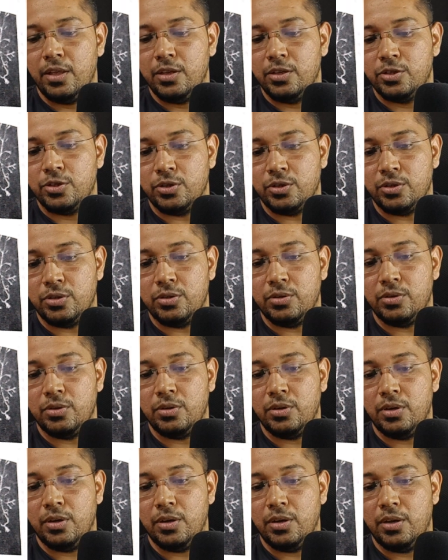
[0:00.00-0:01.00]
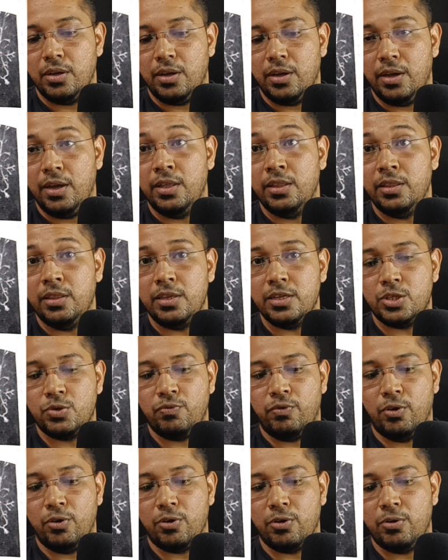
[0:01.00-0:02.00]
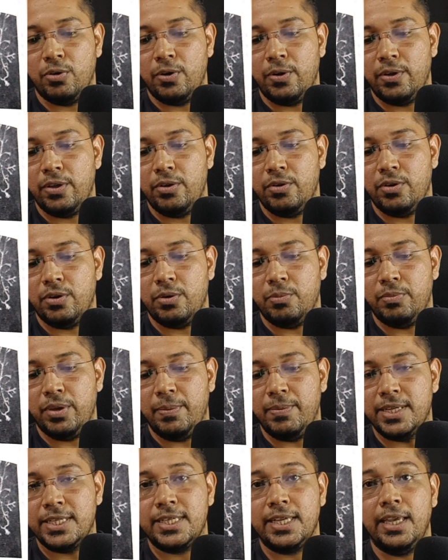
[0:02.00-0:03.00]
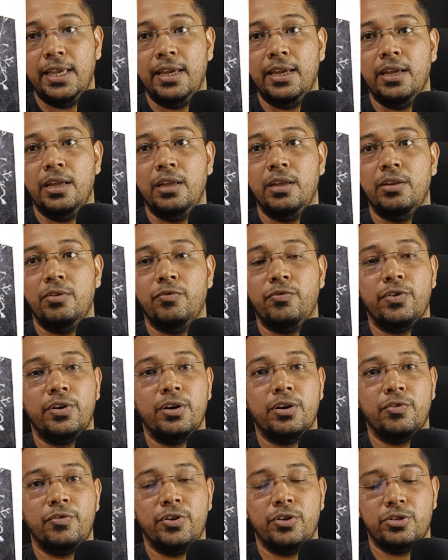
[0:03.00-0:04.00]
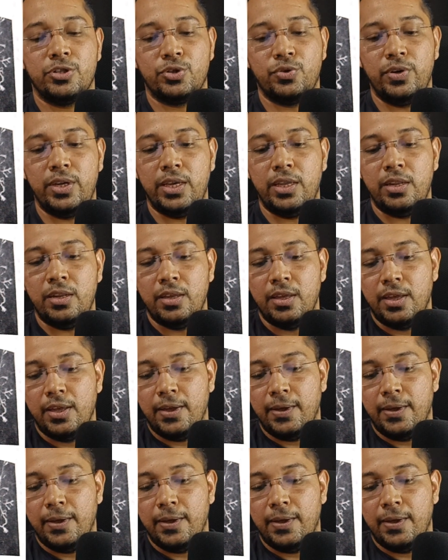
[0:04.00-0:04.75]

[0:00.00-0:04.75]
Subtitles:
So in this photo you may be seeing in front of your screen,